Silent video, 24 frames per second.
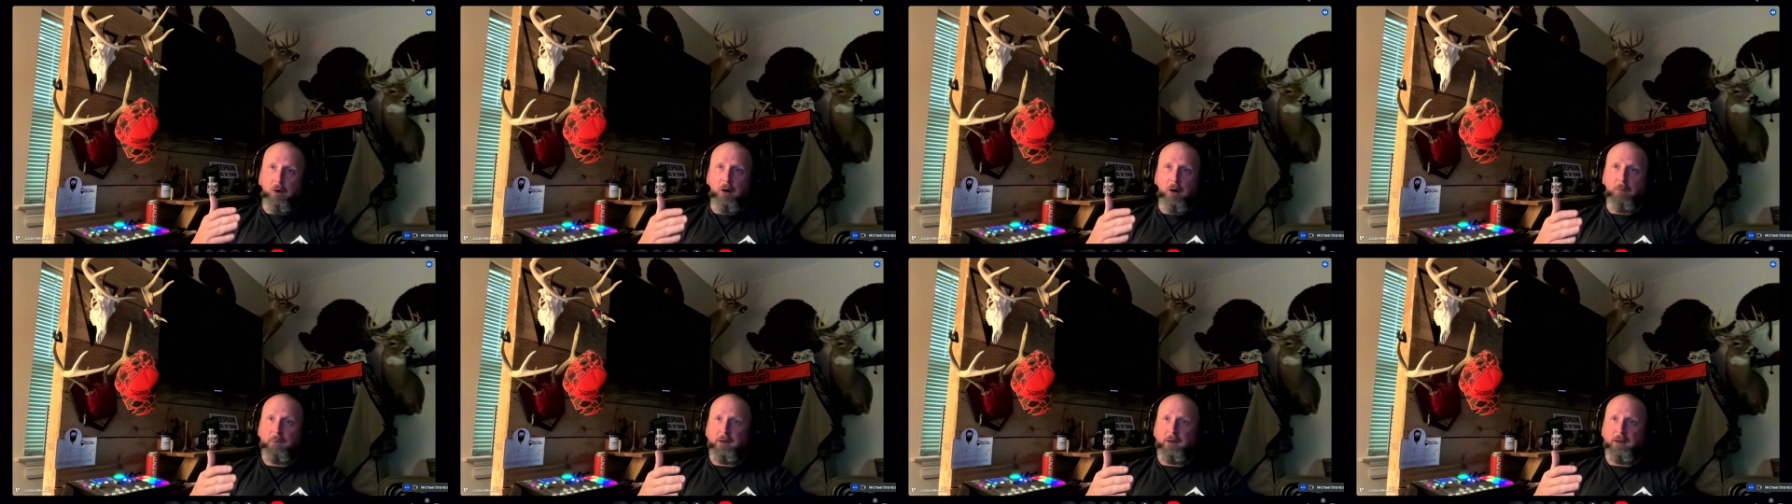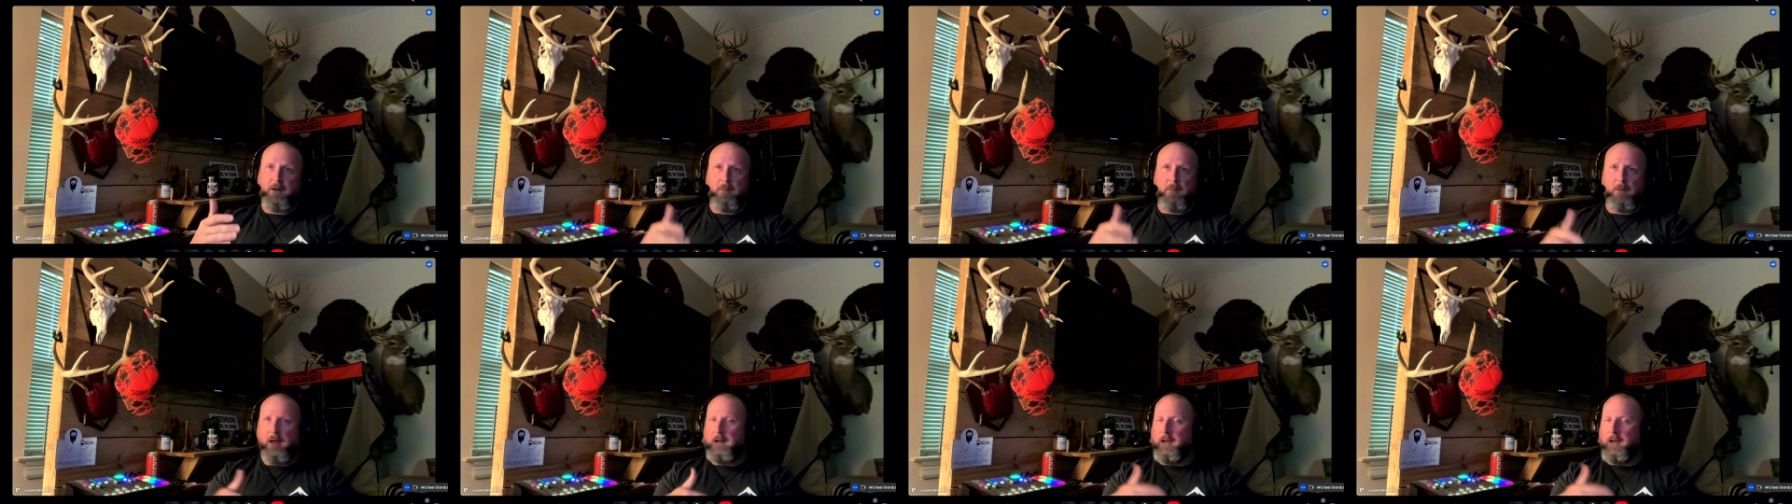up in there
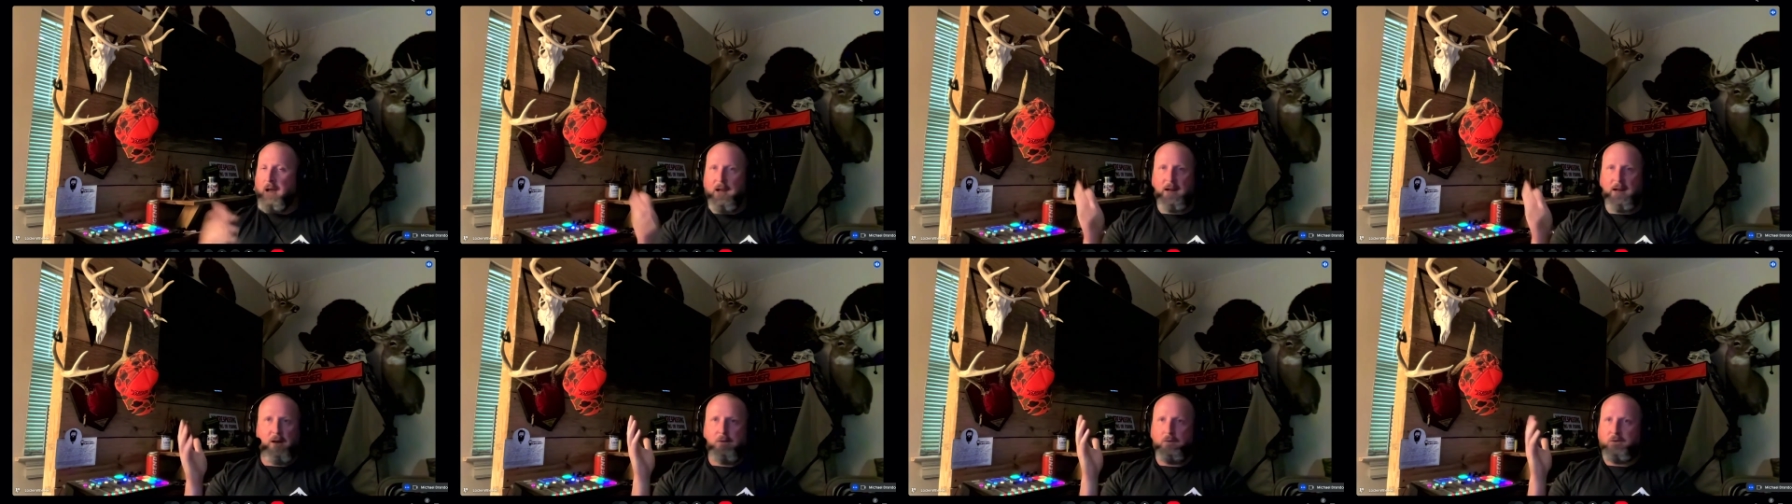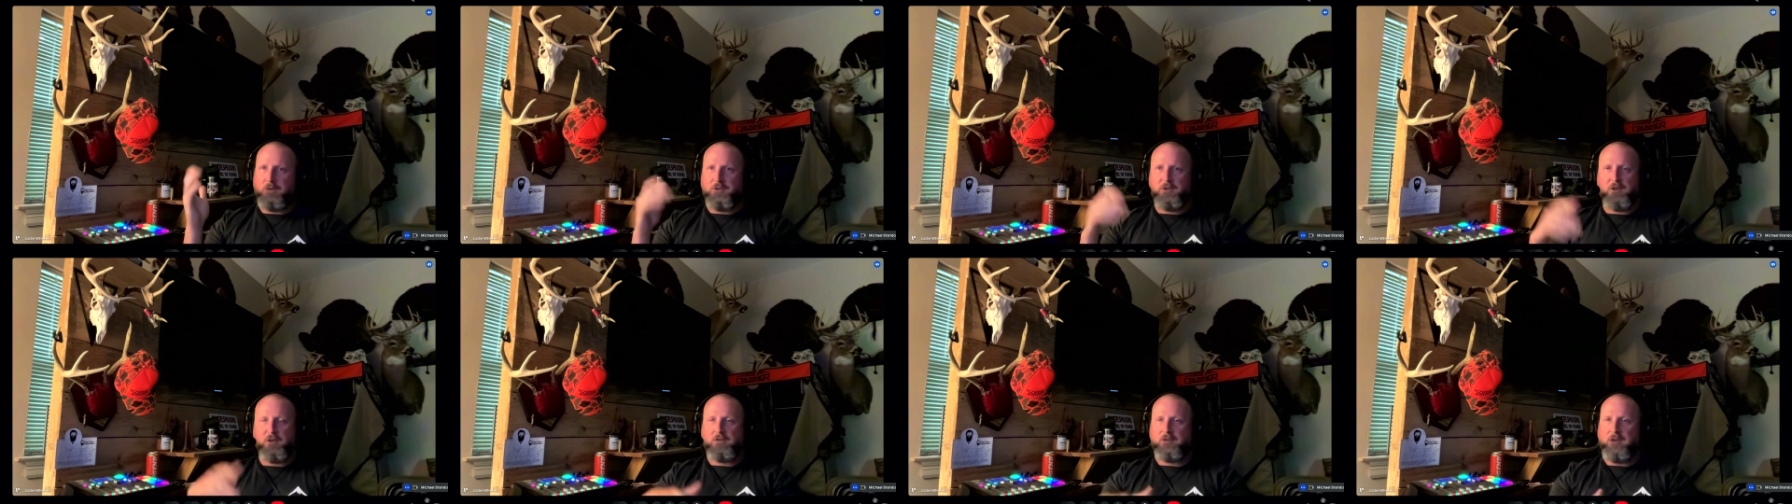and be like, I know there's
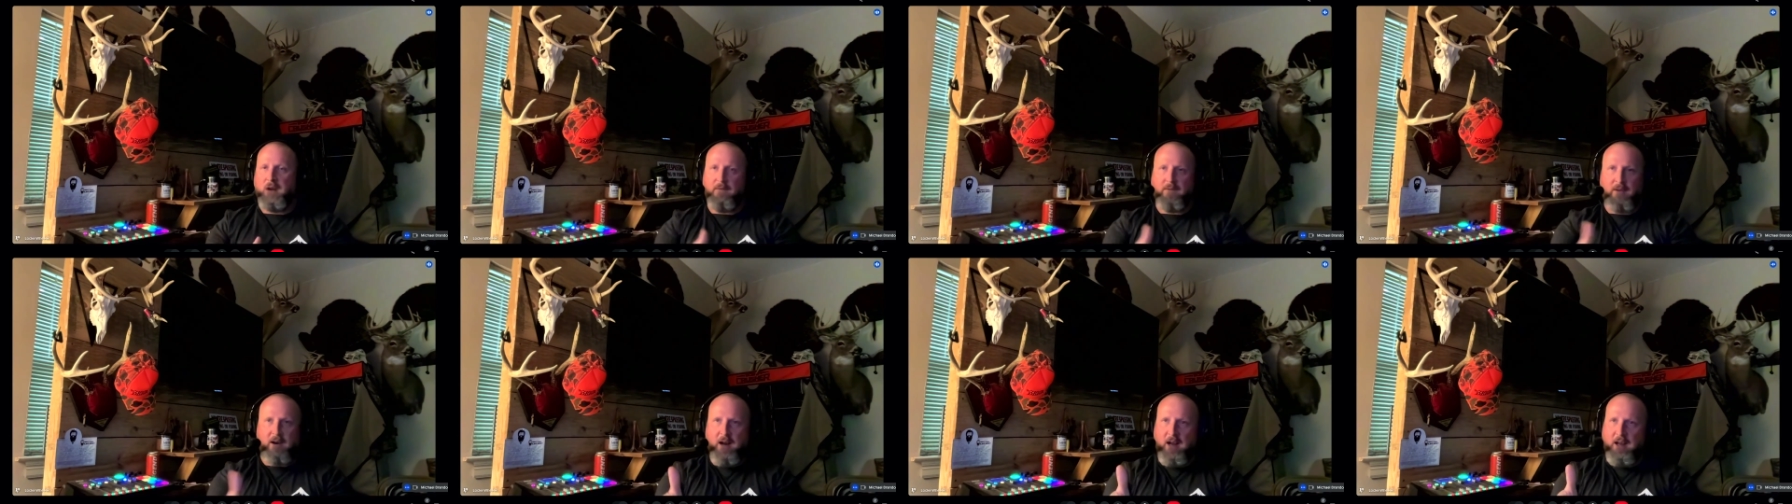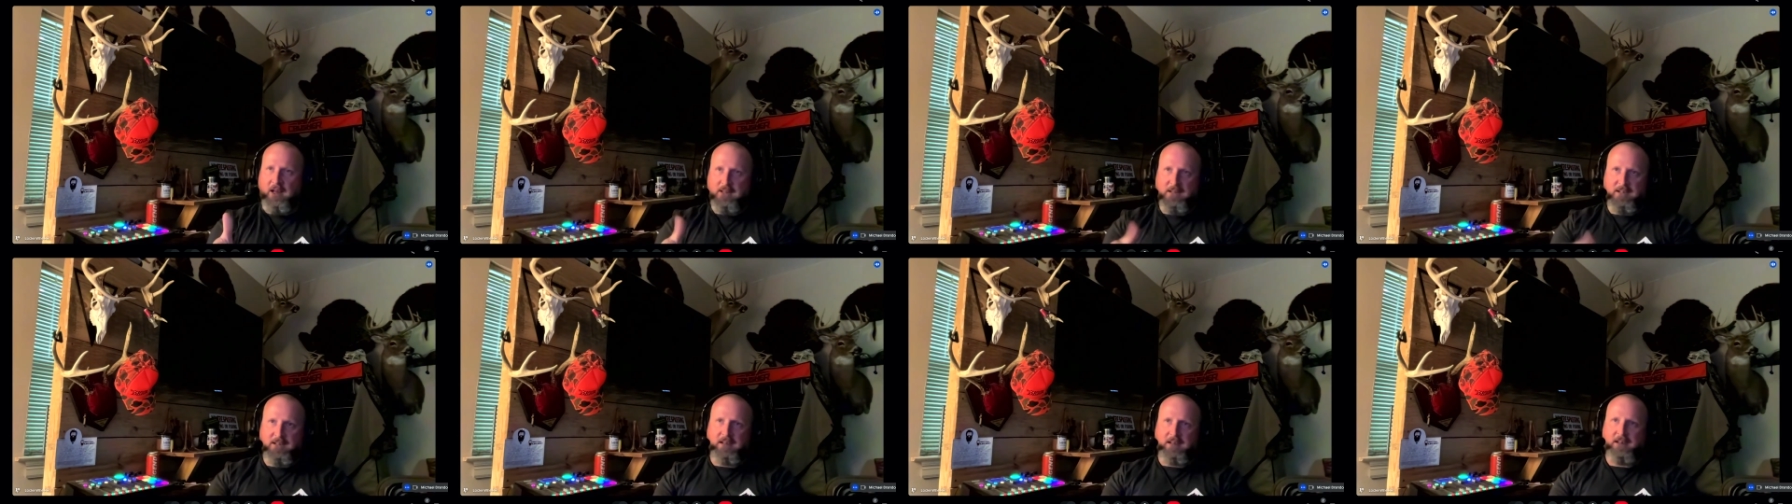deer traveling here. I
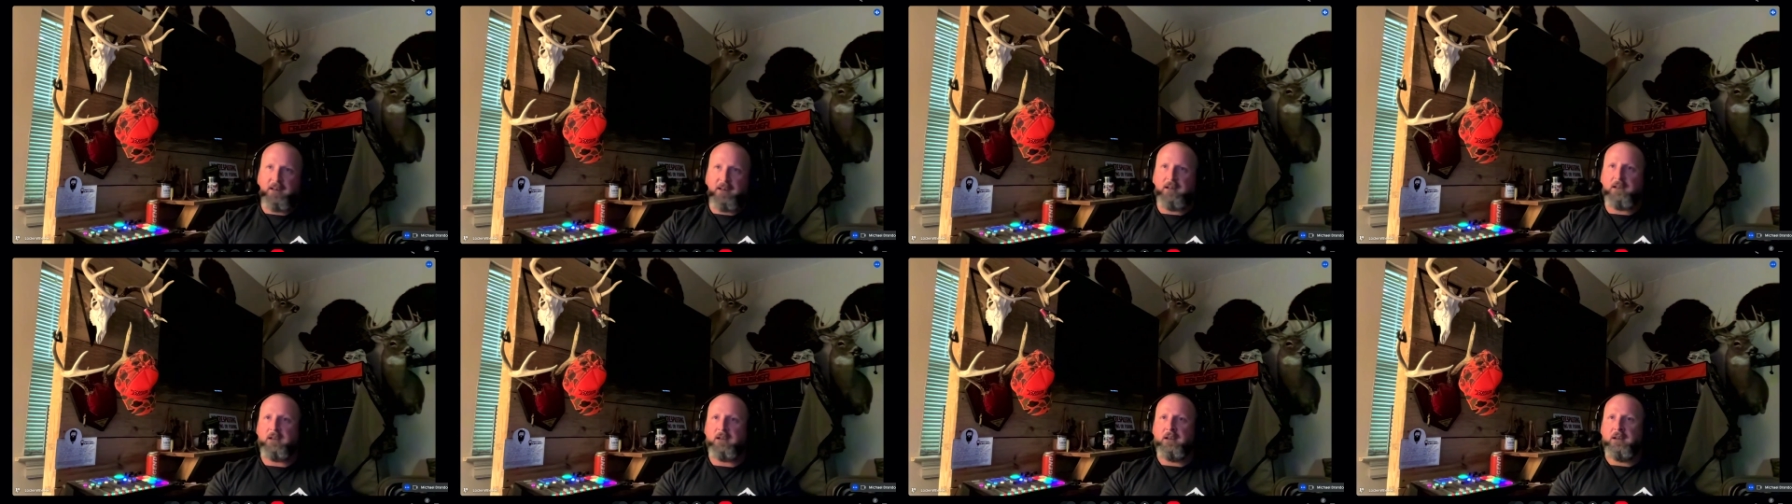can see it.